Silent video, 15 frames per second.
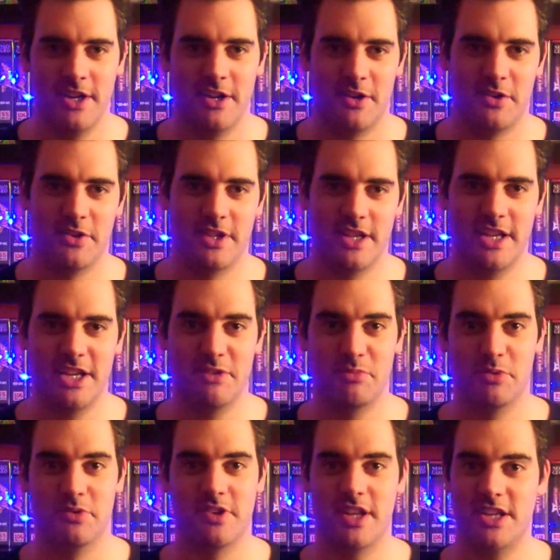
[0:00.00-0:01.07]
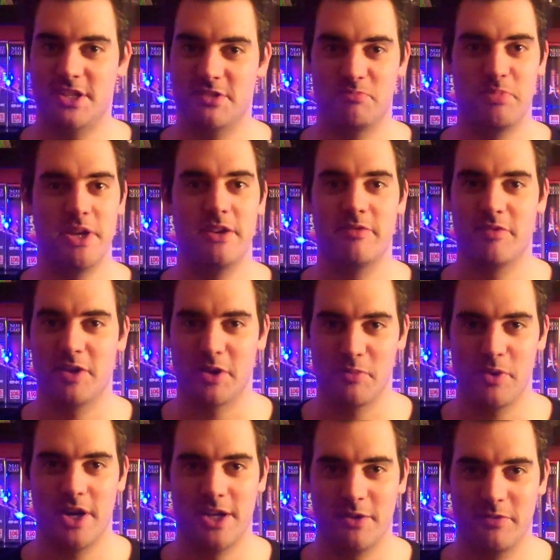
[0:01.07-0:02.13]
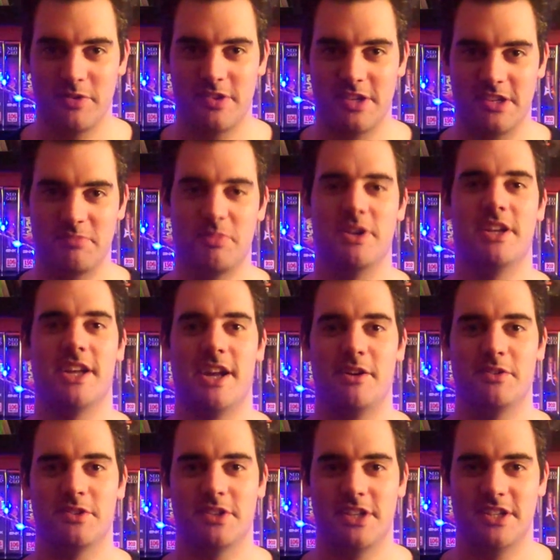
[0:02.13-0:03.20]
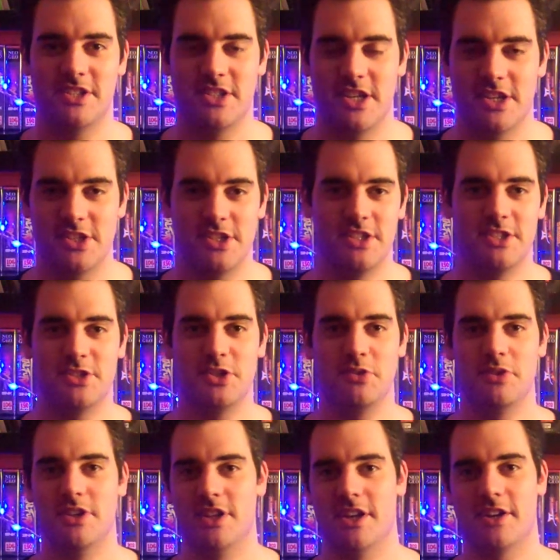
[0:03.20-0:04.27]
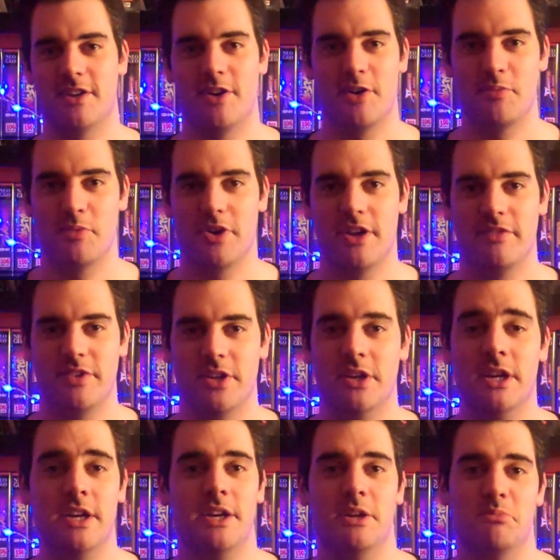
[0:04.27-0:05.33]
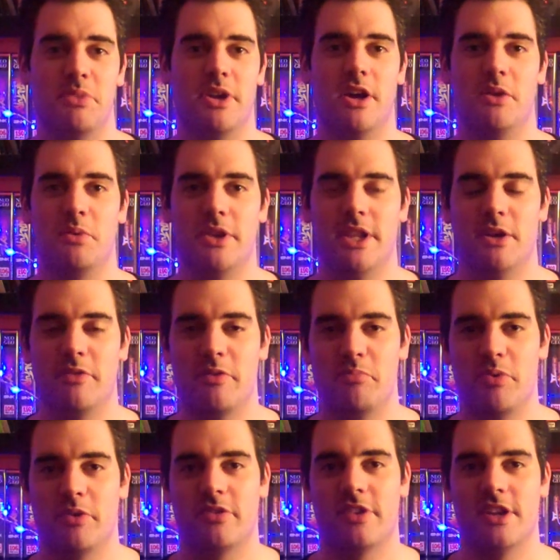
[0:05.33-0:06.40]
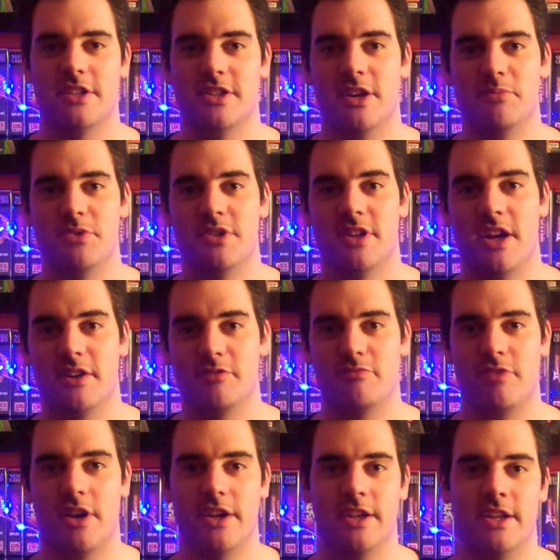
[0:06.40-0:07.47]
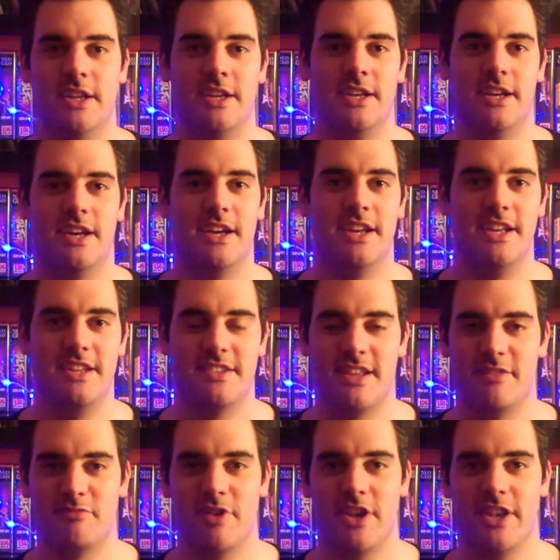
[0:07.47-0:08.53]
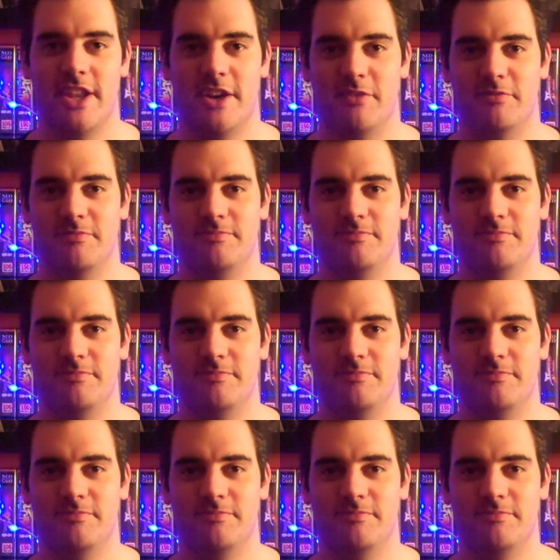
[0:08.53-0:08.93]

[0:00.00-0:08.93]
on the leaderboards there just beavering away, obviously spending hours on each section and tuning their car and whatever you. But I went there with a bog setup, just had a run. Here's that run now.